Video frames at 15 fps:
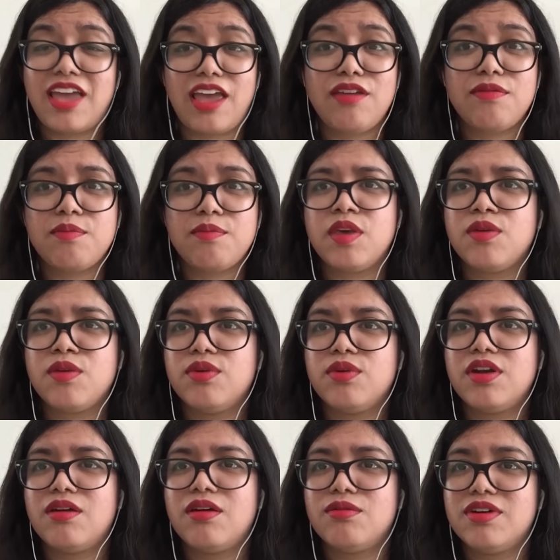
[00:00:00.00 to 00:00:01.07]
gave me
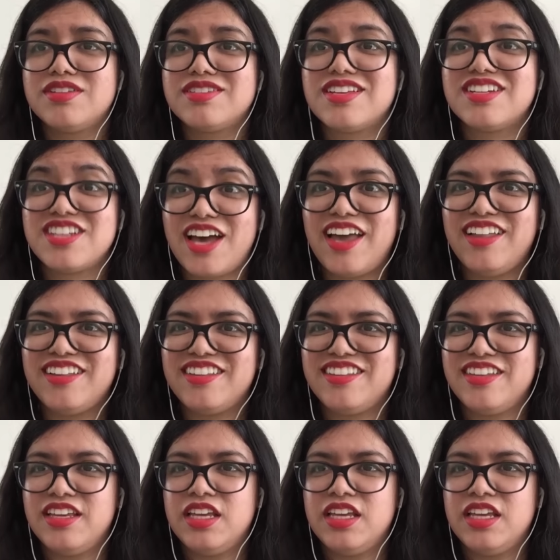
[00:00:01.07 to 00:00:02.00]
when I was a child.